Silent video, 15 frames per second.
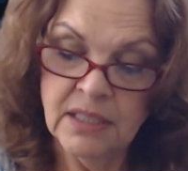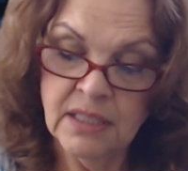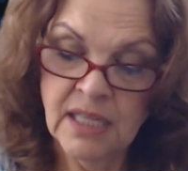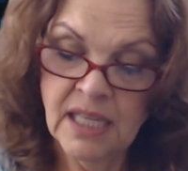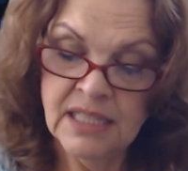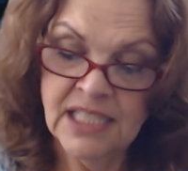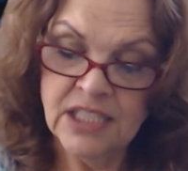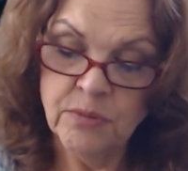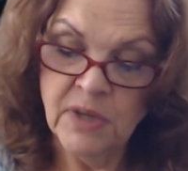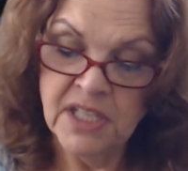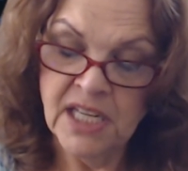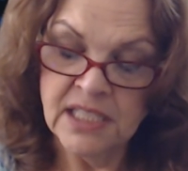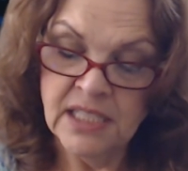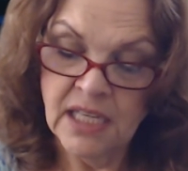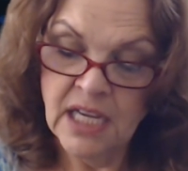This one
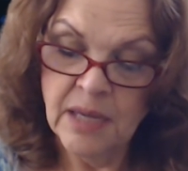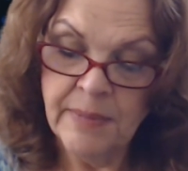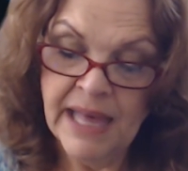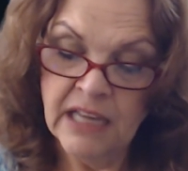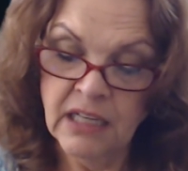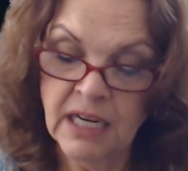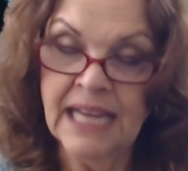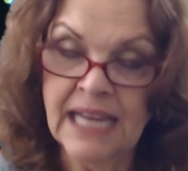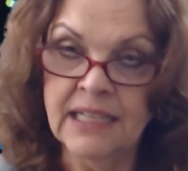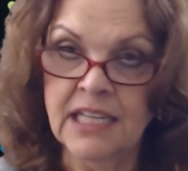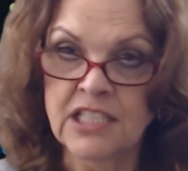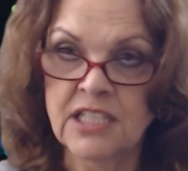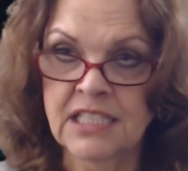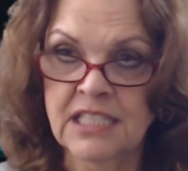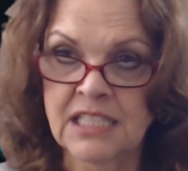doesn't come out a lot, and
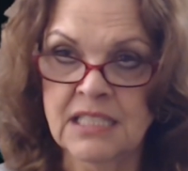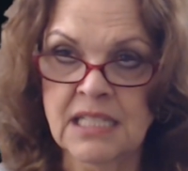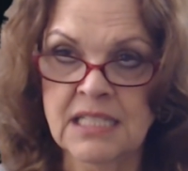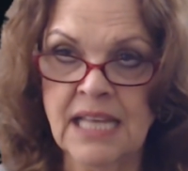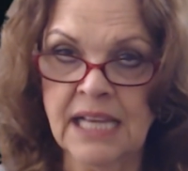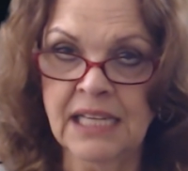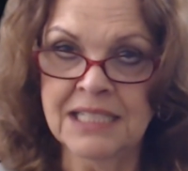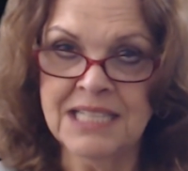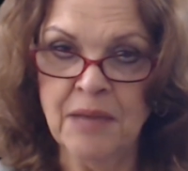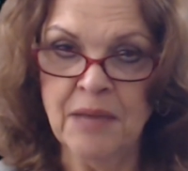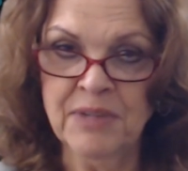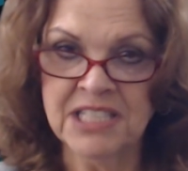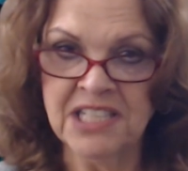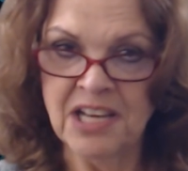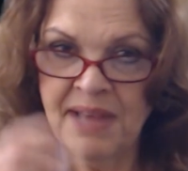this is the second time it's
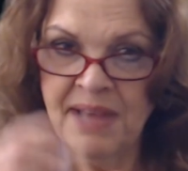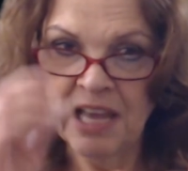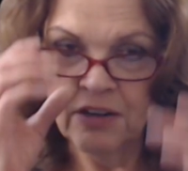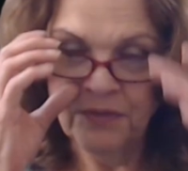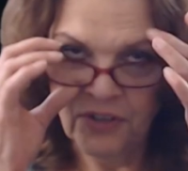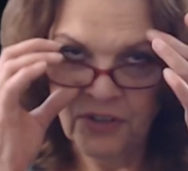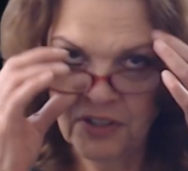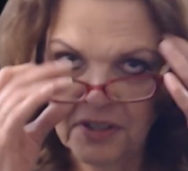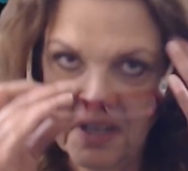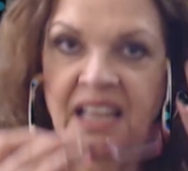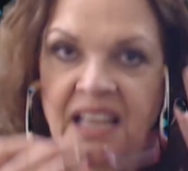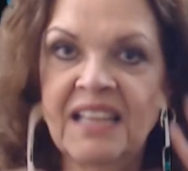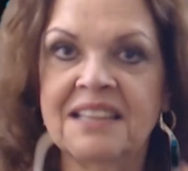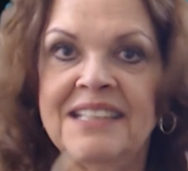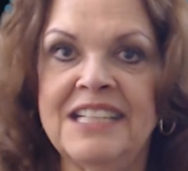come out for
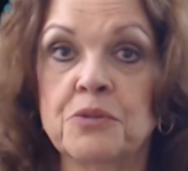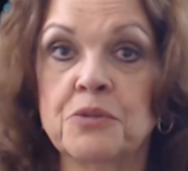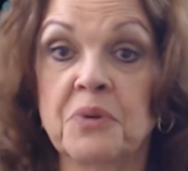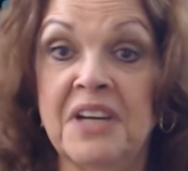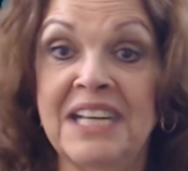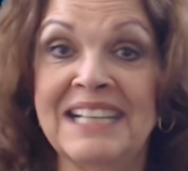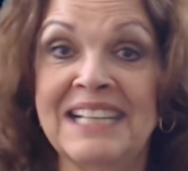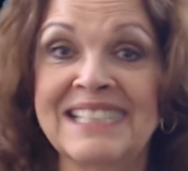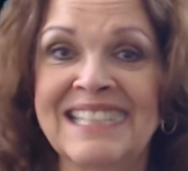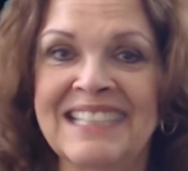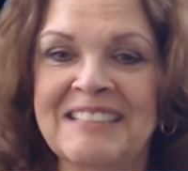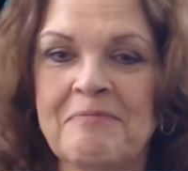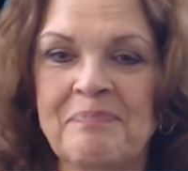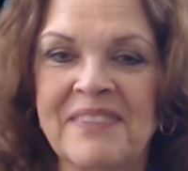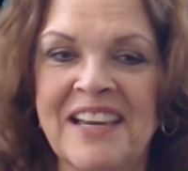these readings.
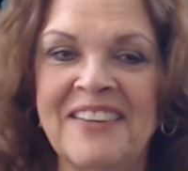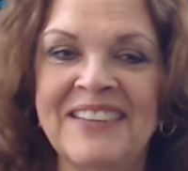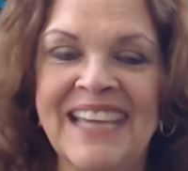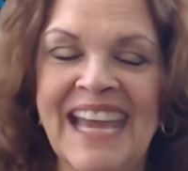Okay.